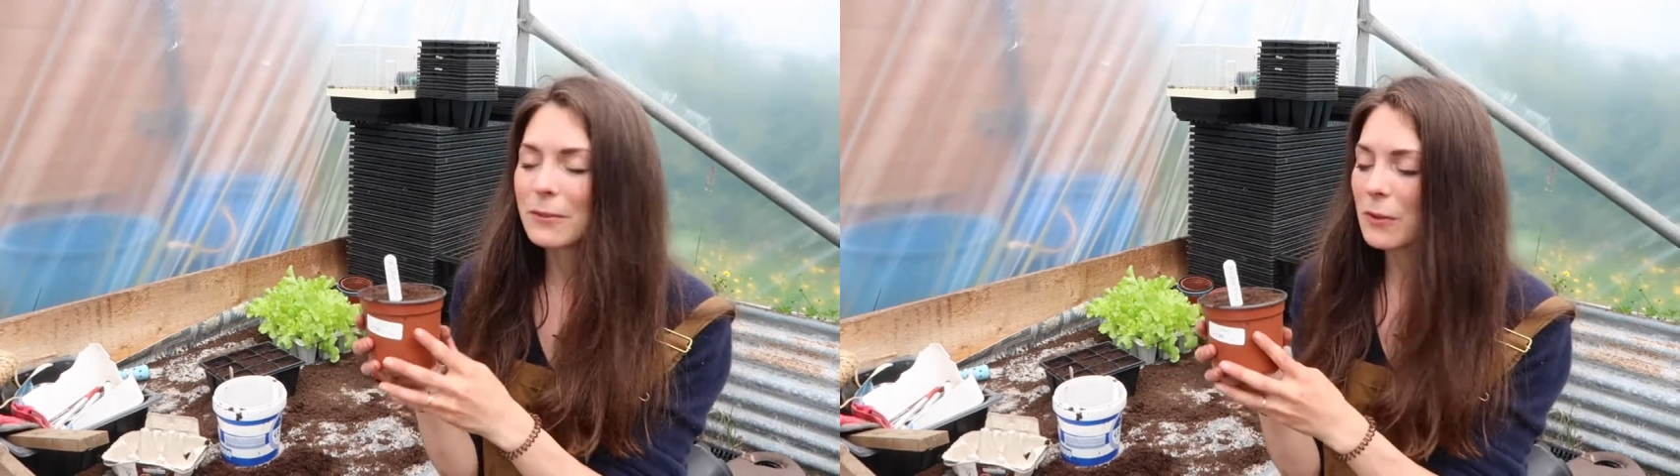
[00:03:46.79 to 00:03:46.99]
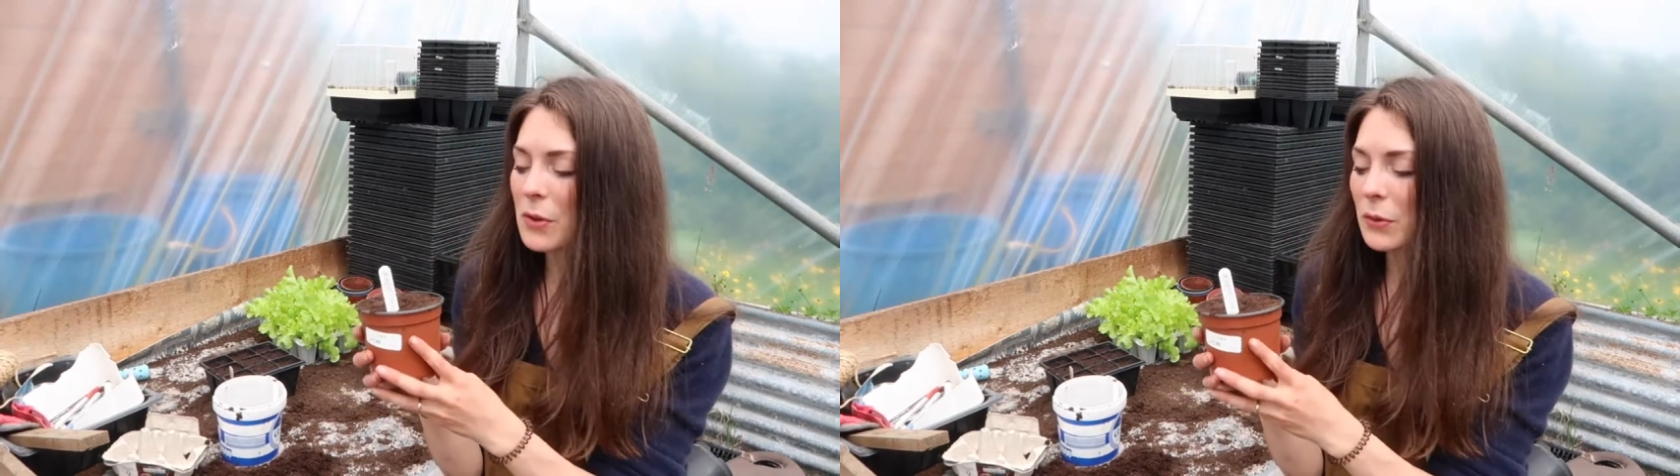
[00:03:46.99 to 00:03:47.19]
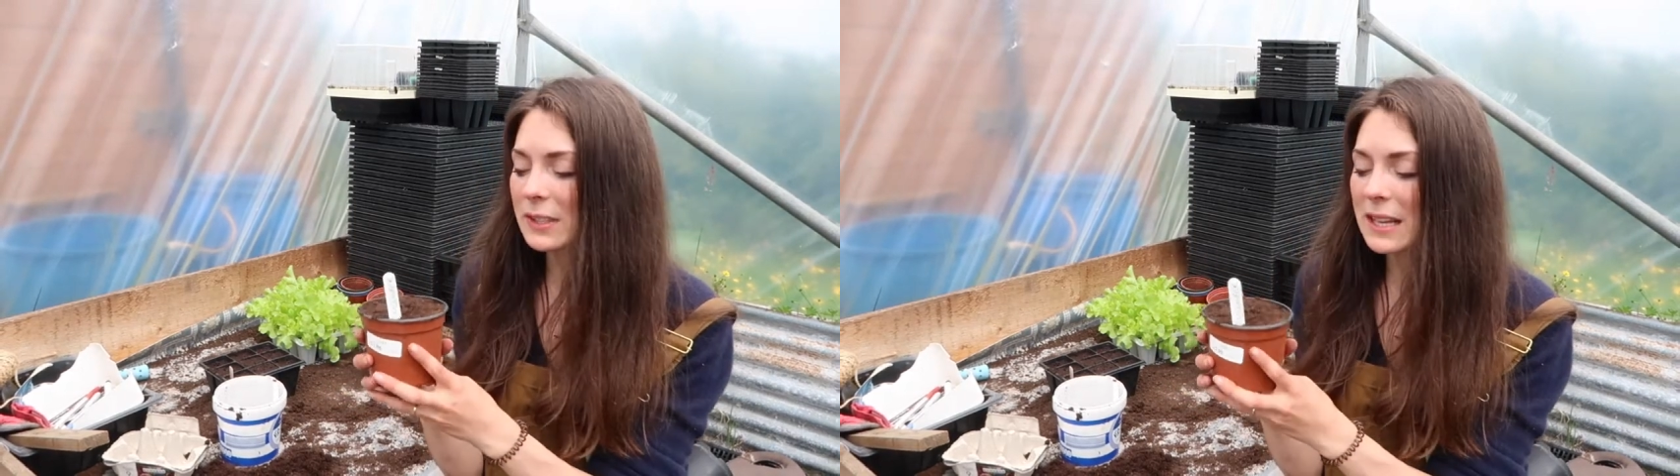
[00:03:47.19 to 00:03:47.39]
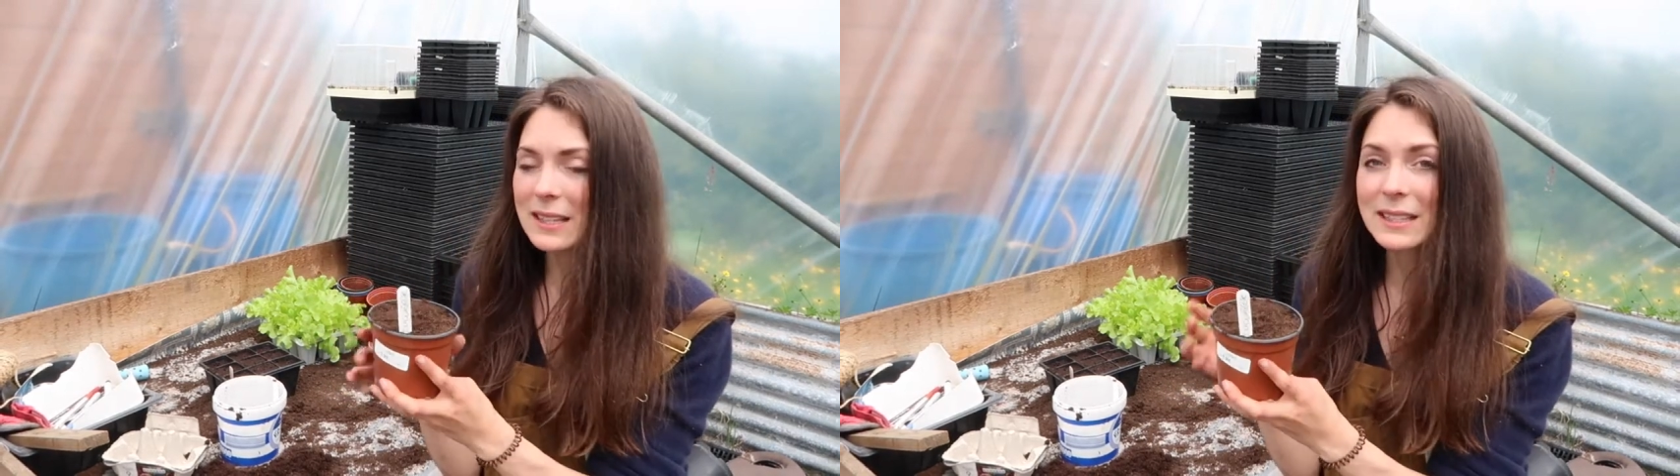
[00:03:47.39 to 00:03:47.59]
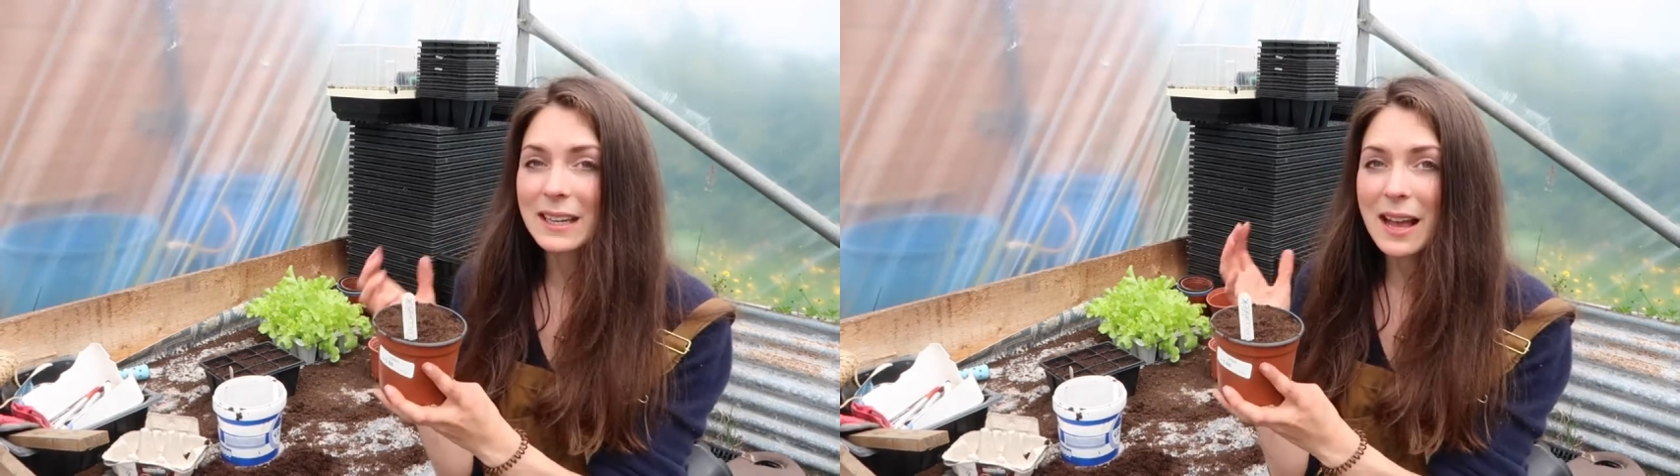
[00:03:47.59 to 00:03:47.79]
for your
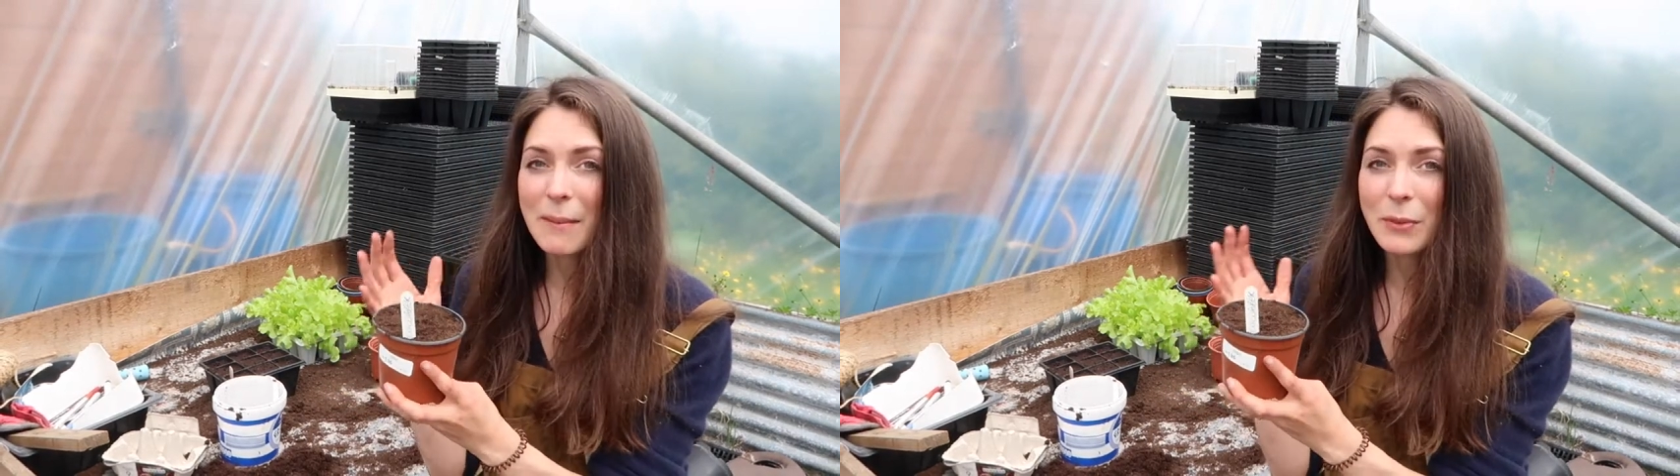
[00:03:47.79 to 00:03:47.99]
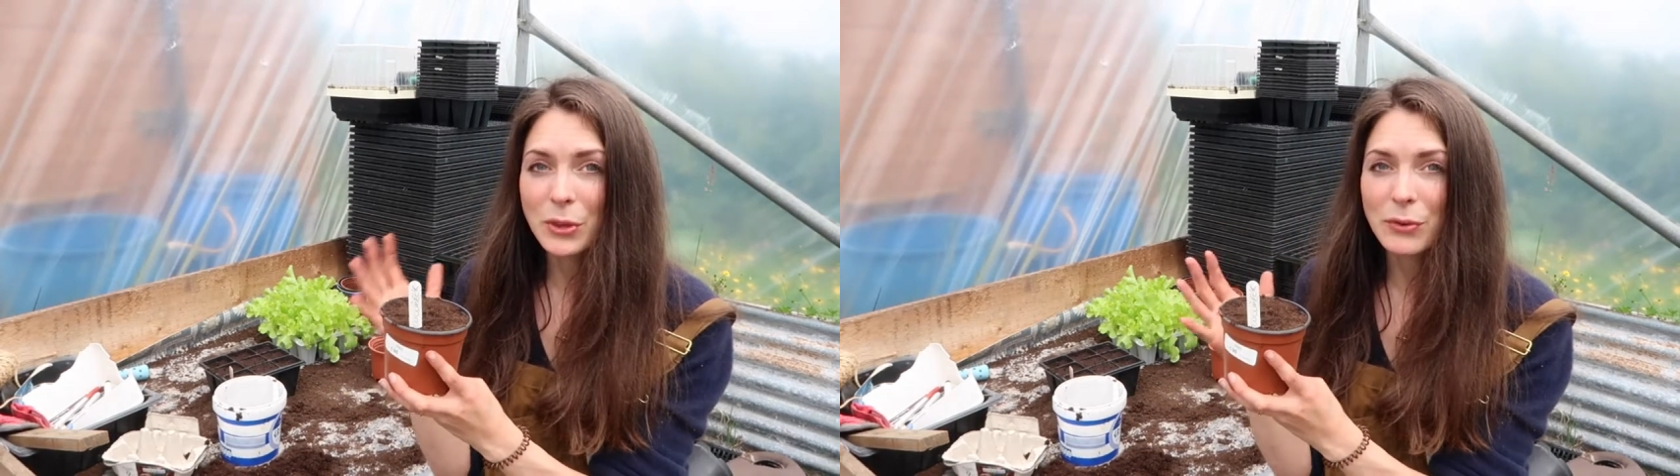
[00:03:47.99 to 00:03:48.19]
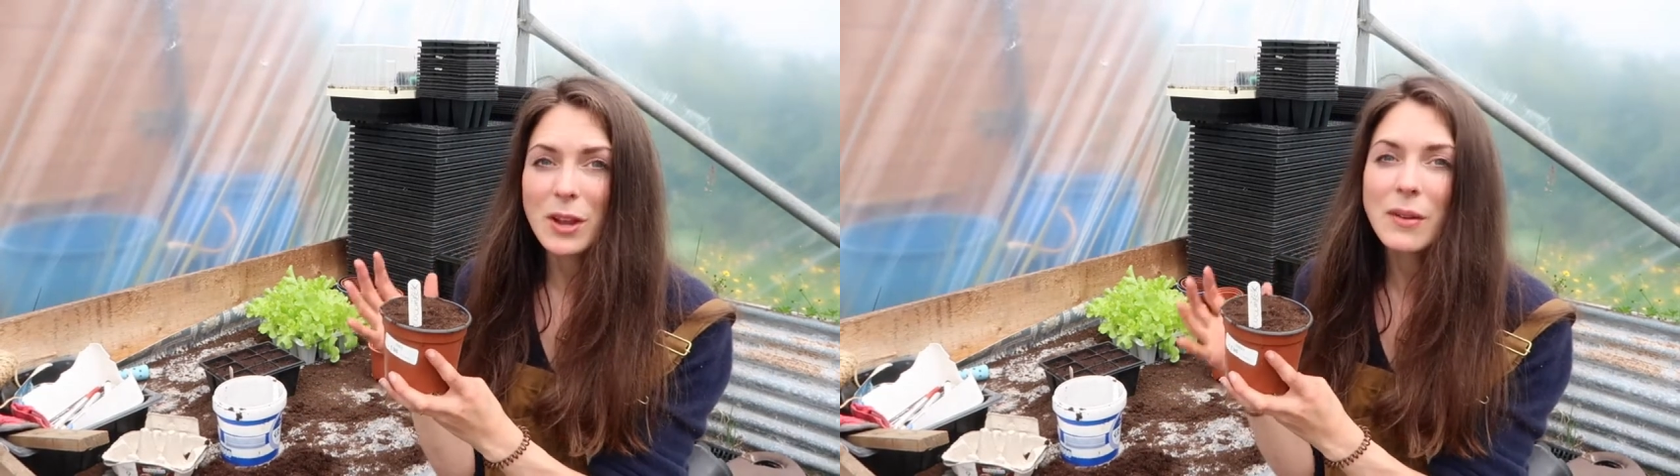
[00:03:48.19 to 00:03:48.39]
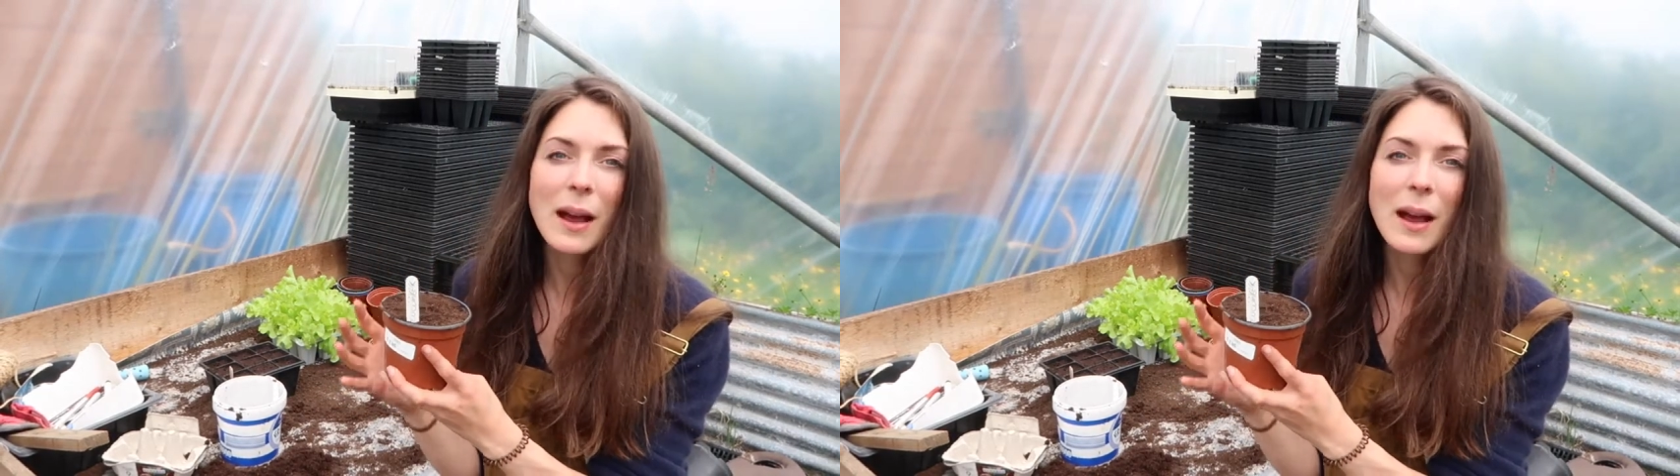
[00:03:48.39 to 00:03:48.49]
seeds to come through